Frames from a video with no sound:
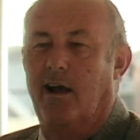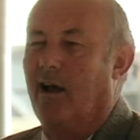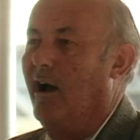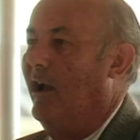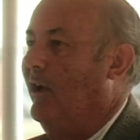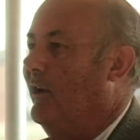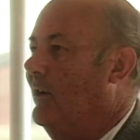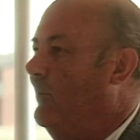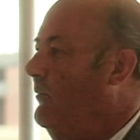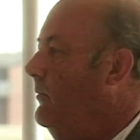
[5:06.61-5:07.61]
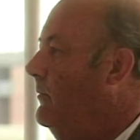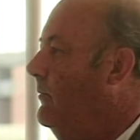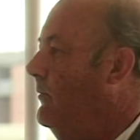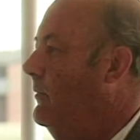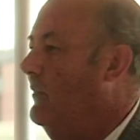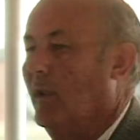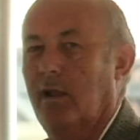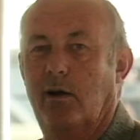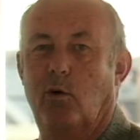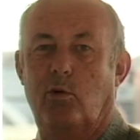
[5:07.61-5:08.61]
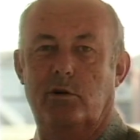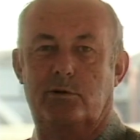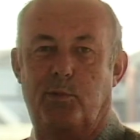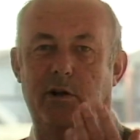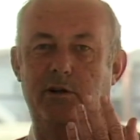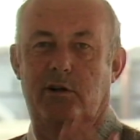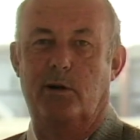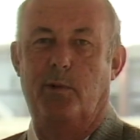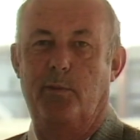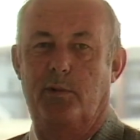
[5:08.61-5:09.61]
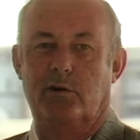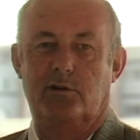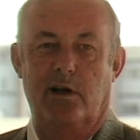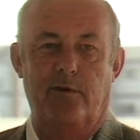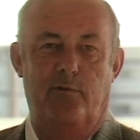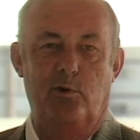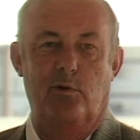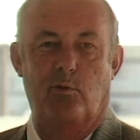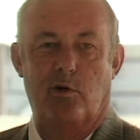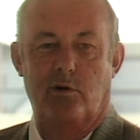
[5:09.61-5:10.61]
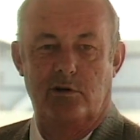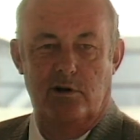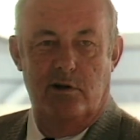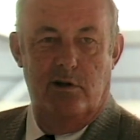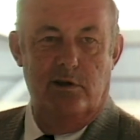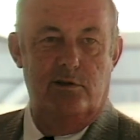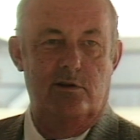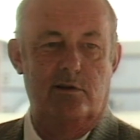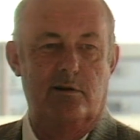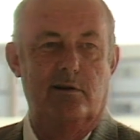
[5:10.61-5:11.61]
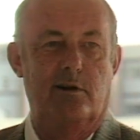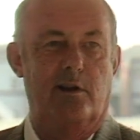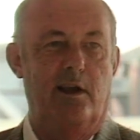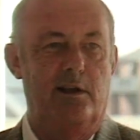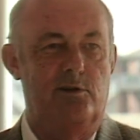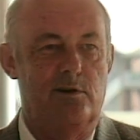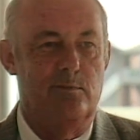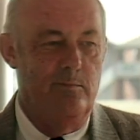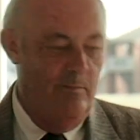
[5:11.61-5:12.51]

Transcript: I Otis, please come up and say a few words at this occasion.